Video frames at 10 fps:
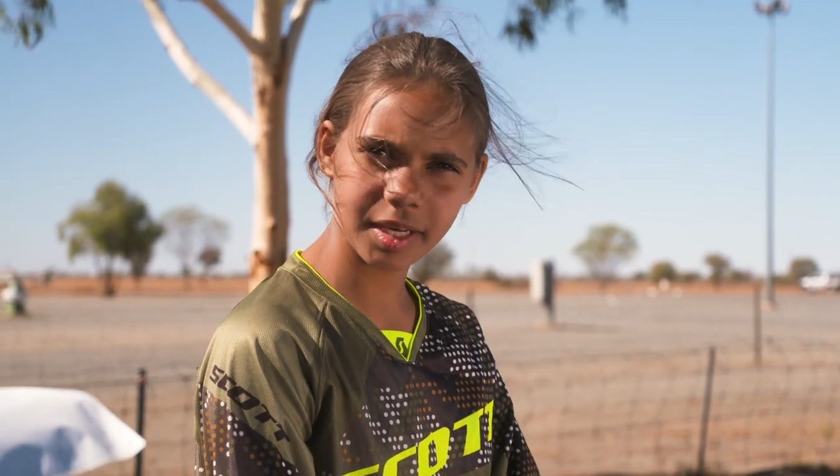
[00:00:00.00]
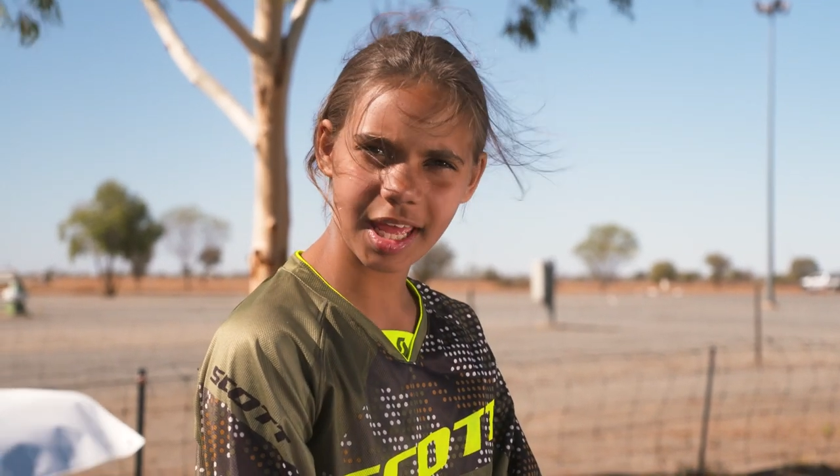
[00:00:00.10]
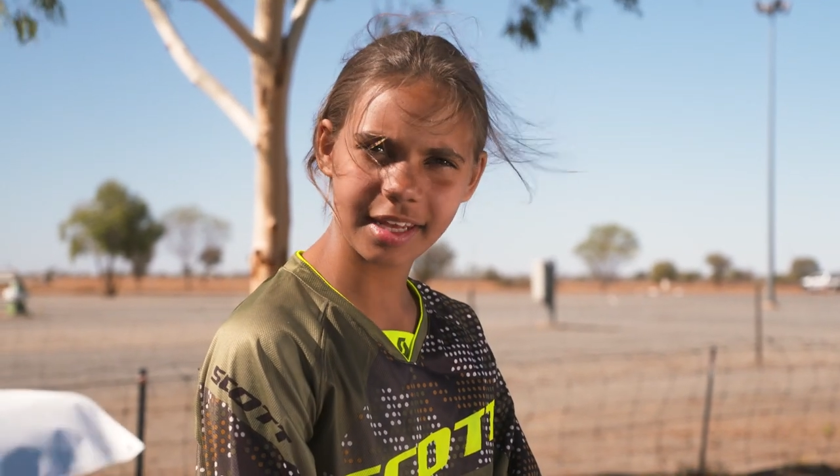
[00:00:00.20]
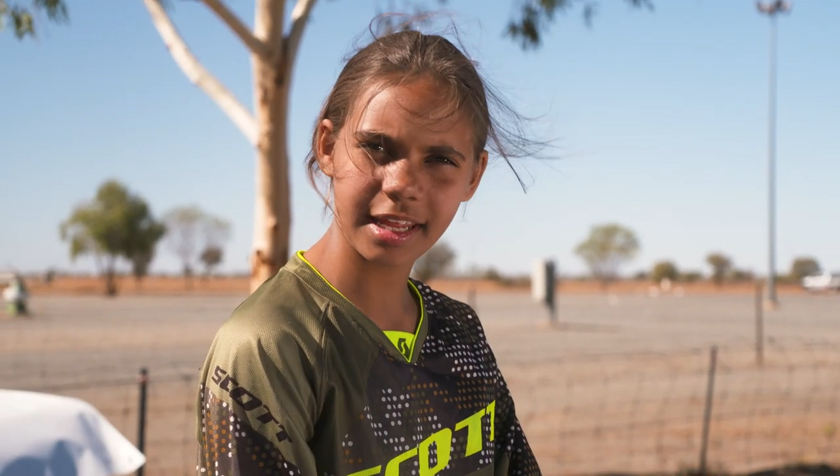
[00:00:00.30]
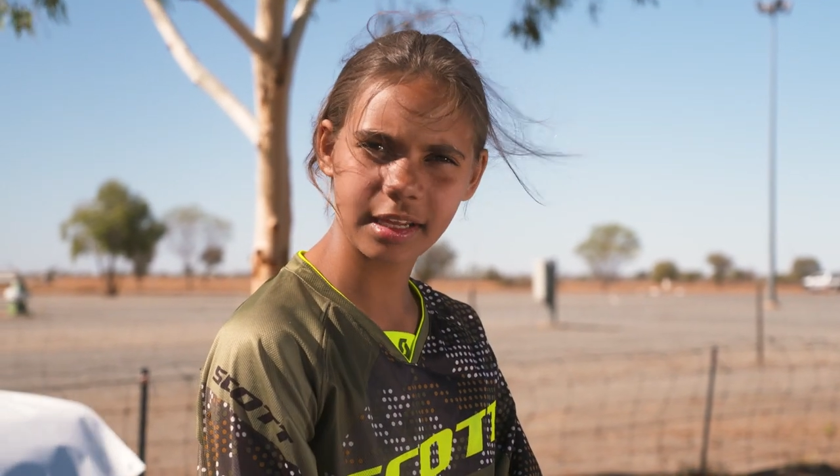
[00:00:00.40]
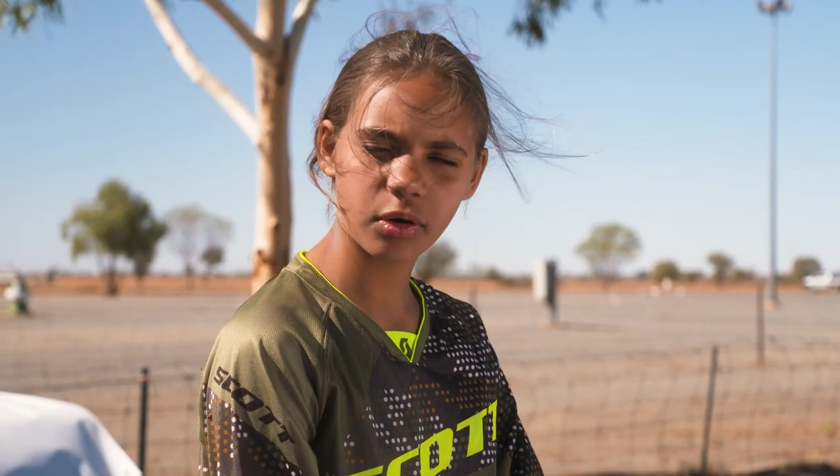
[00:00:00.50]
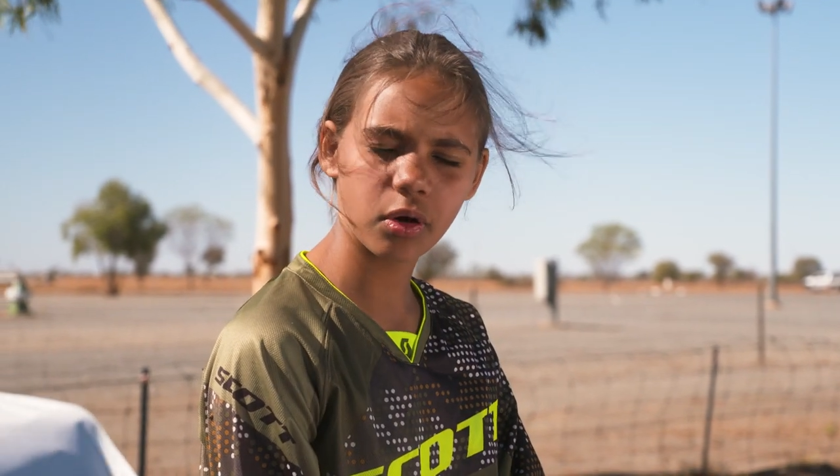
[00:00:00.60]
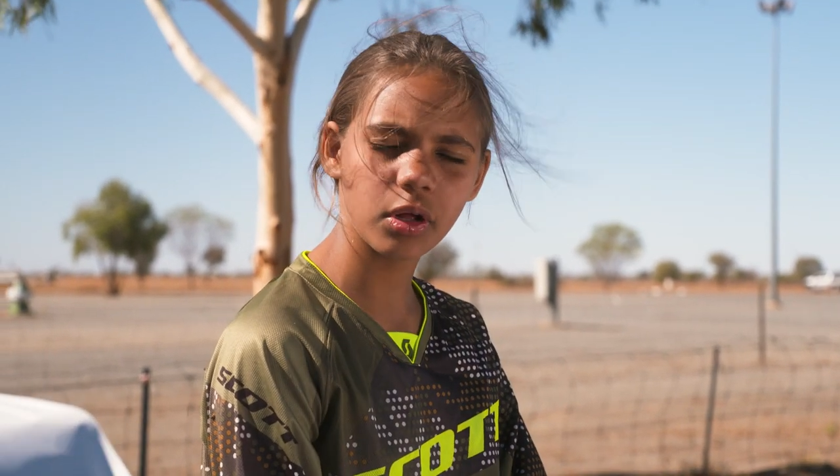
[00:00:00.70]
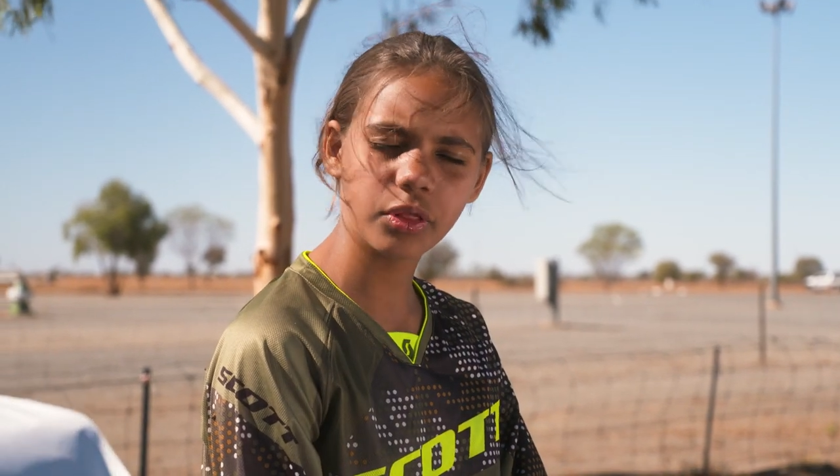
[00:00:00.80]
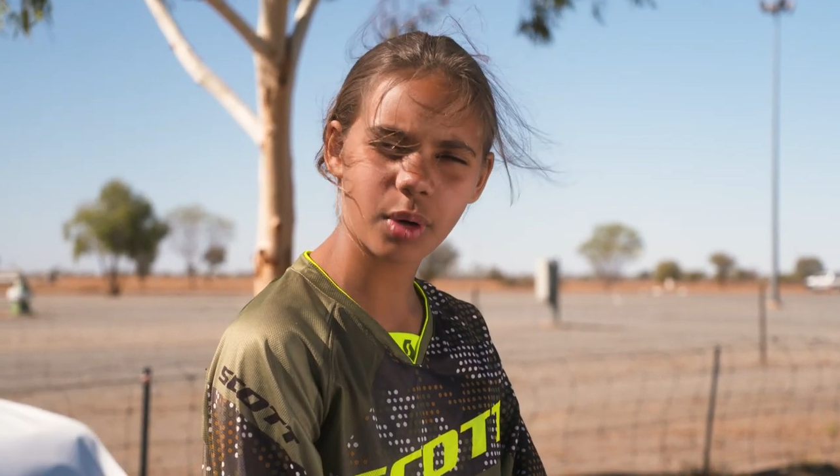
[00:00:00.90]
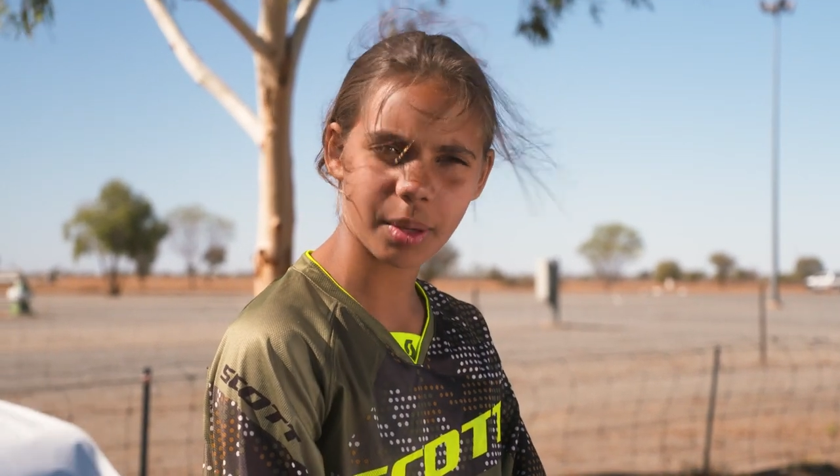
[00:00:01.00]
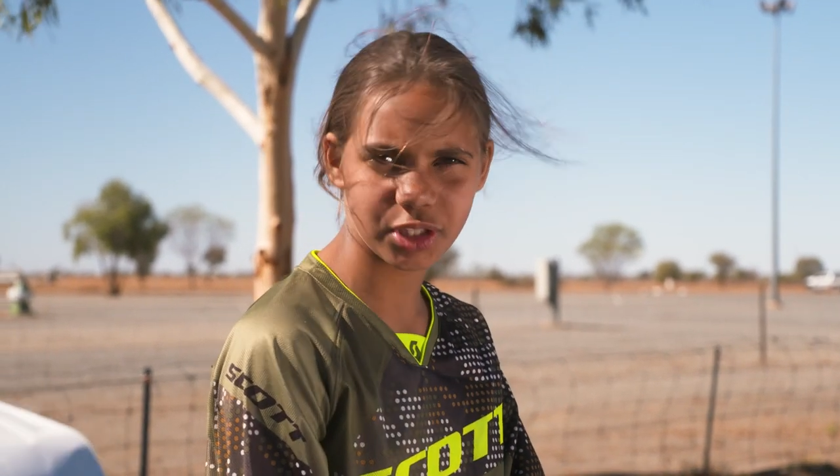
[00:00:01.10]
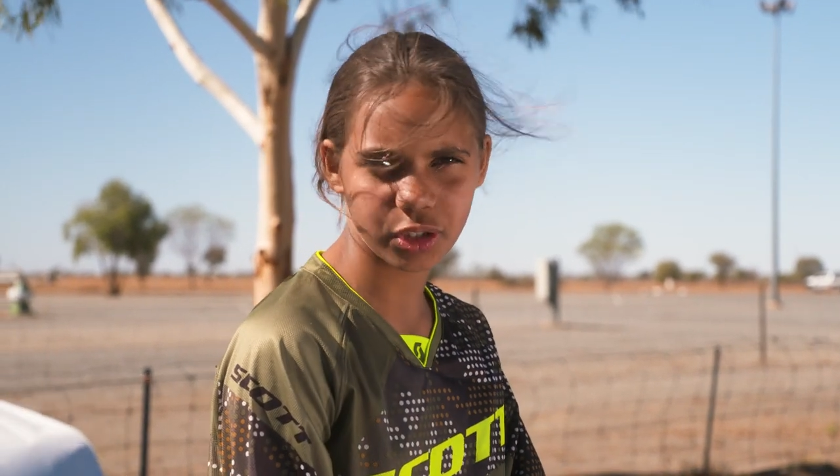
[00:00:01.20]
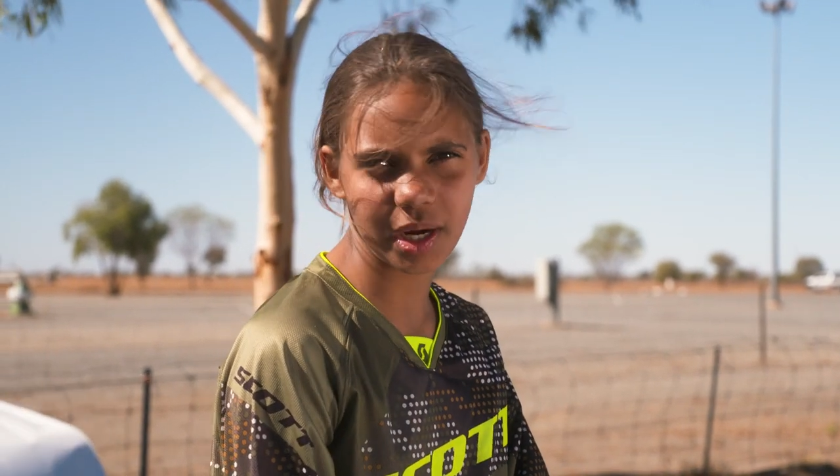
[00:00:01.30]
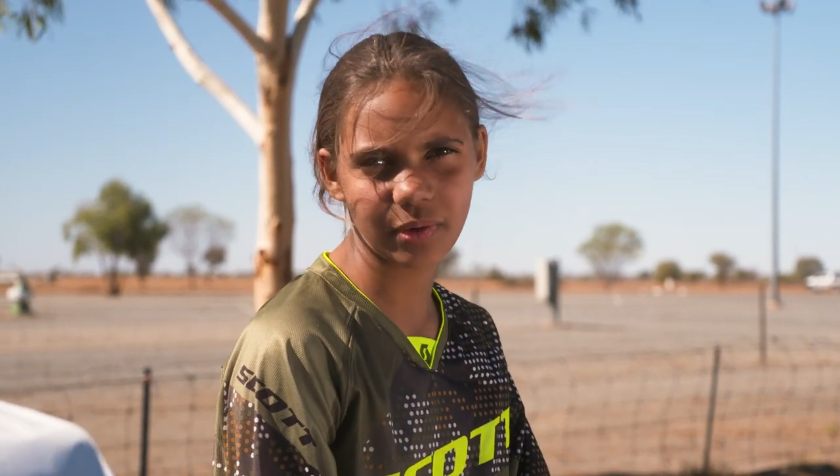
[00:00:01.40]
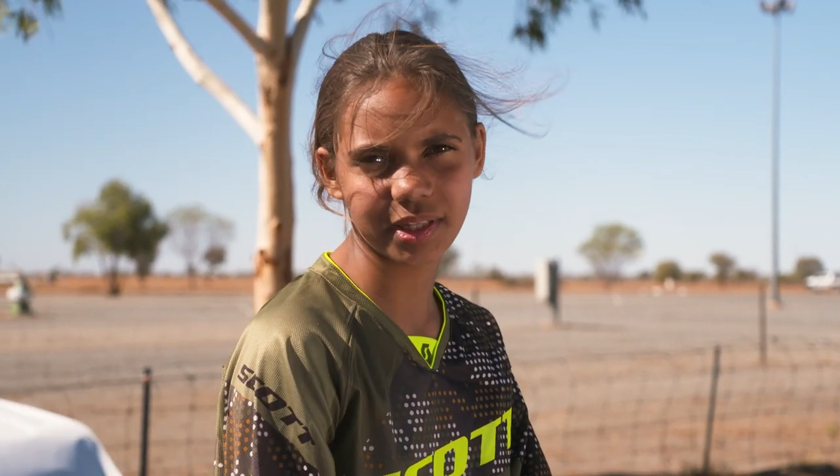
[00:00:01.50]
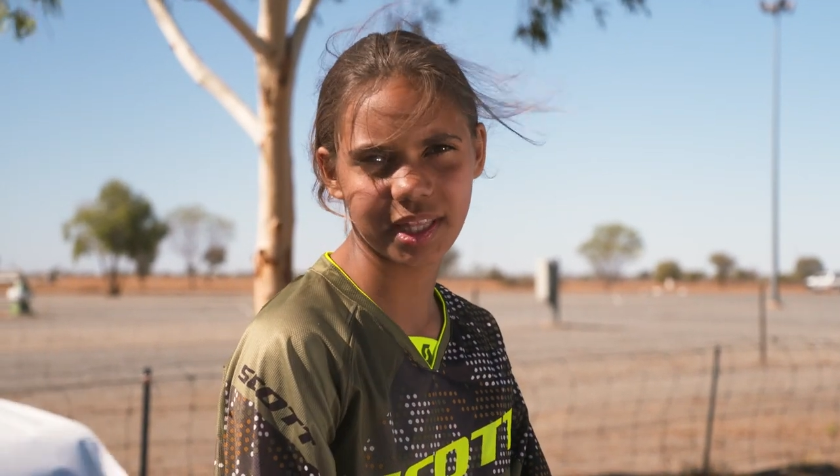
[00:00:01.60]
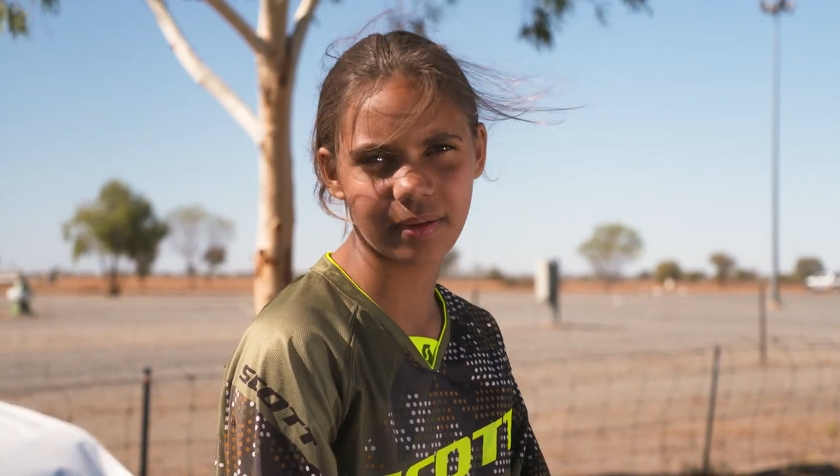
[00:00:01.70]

and dad take all the rubbish away with